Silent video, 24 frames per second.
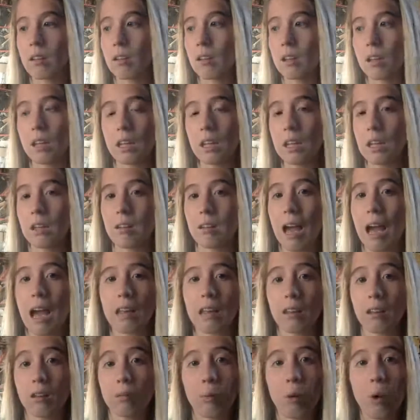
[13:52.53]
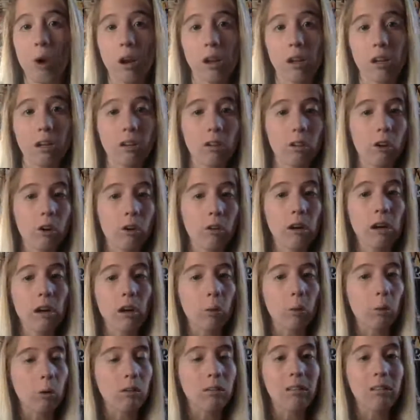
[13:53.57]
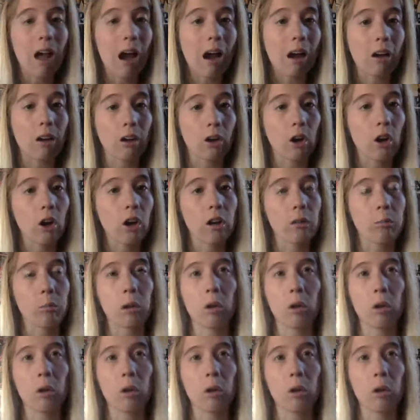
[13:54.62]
He's at this point in his career where it's not going to hurt him.